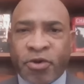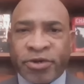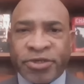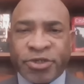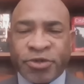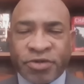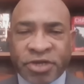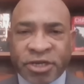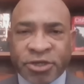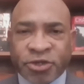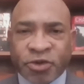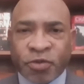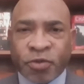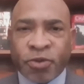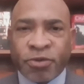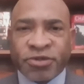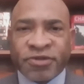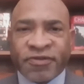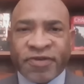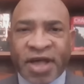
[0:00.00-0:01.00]
or judicial
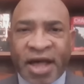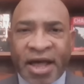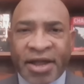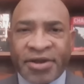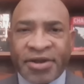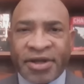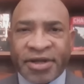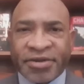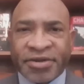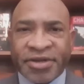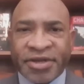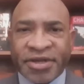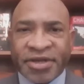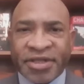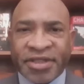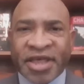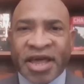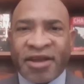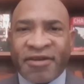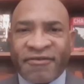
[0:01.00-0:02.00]
rules of conduct
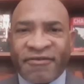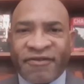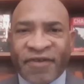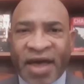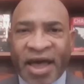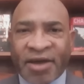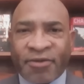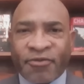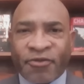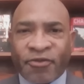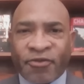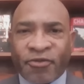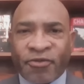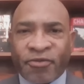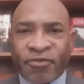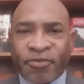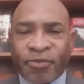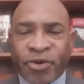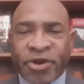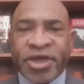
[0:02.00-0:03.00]
that, in fact,
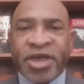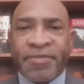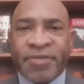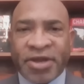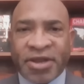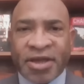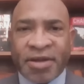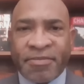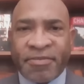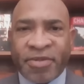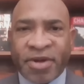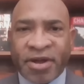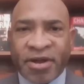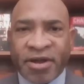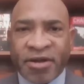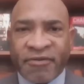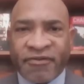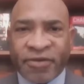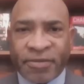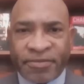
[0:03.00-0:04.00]
prohibit him
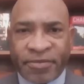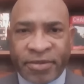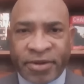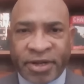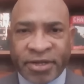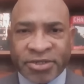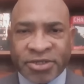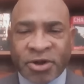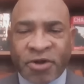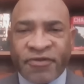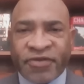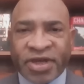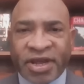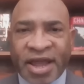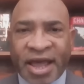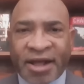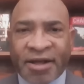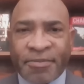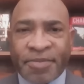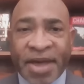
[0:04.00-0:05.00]
from serving
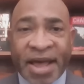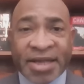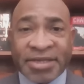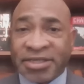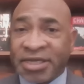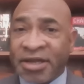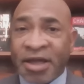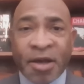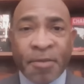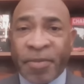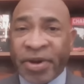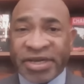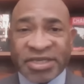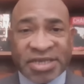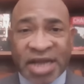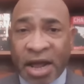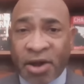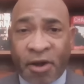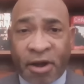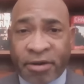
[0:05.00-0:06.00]
in that capacity,
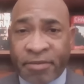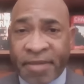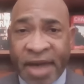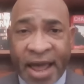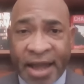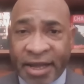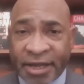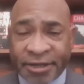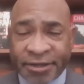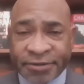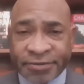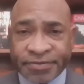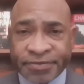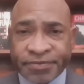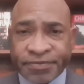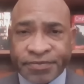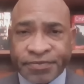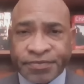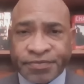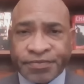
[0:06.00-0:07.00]
but it's not automatic.
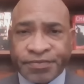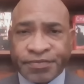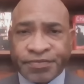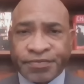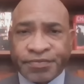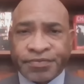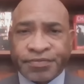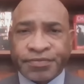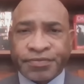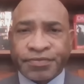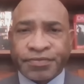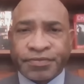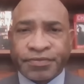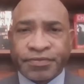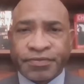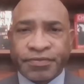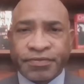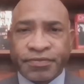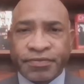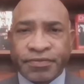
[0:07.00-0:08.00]
I just,
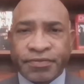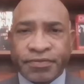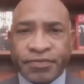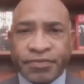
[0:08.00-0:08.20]
if he